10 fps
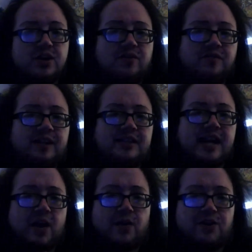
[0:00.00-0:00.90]
Noah Flake's
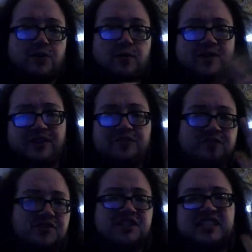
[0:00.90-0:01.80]
character within the
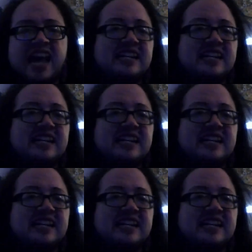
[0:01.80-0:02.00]
first